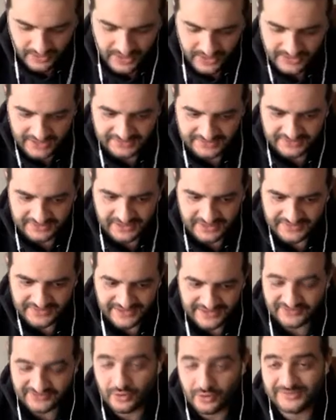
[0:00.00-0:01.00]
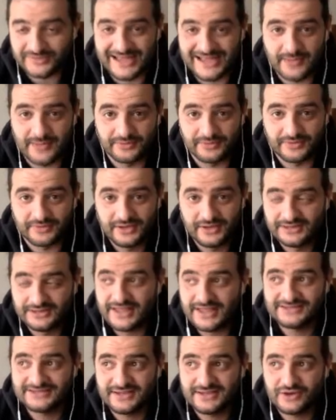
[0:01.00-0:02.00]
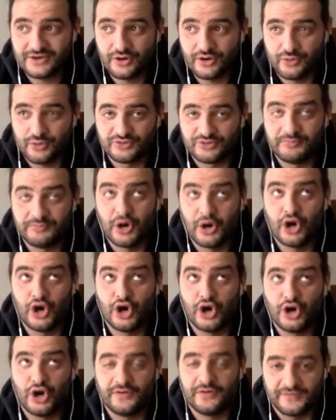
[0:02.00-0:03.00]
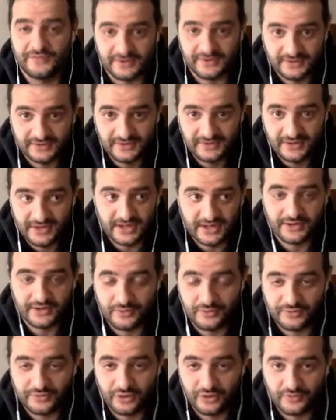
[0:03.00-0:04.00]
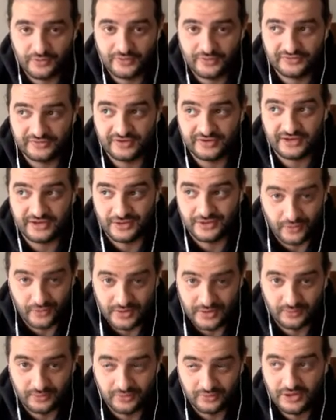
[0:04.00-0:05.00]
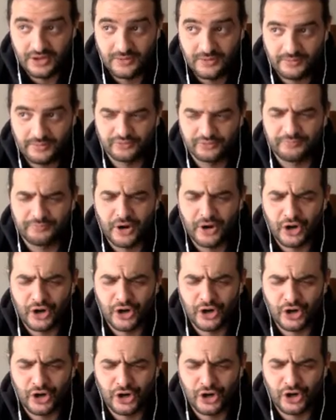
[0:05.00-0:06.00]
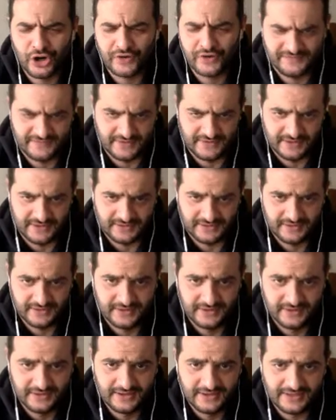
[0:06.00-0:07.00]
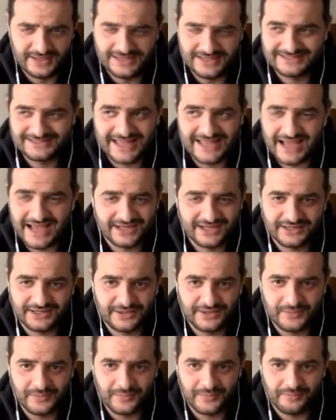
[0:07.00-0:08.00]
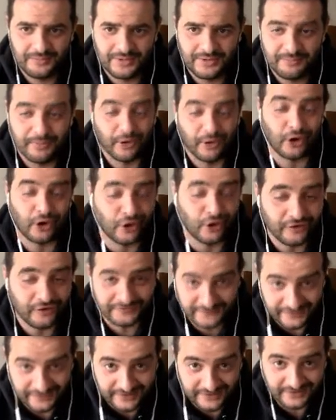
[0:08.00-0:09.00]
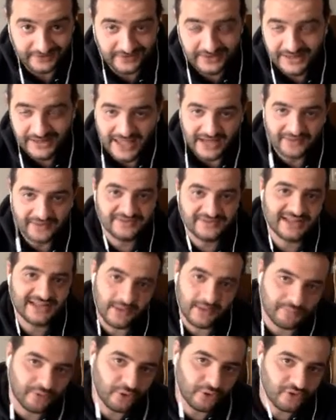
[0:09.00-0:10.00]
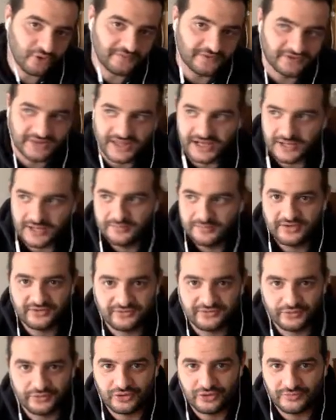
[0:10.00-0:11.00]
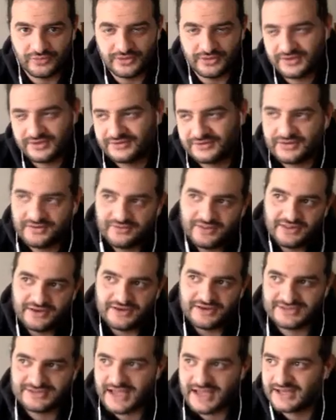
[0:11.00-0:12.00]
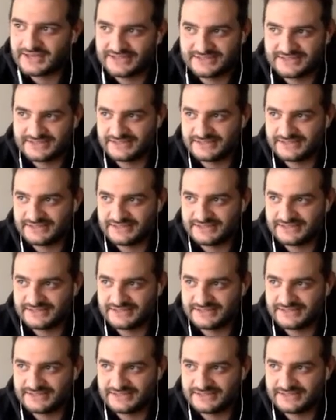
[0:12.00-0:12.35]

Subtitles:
it that doesn't always happen. Last night Curry was perfect, and I know that Curry is incredible, but he was perfect. He's not gonna be perfect, and if he's not perfect and he plays 30 minutes, then he's got a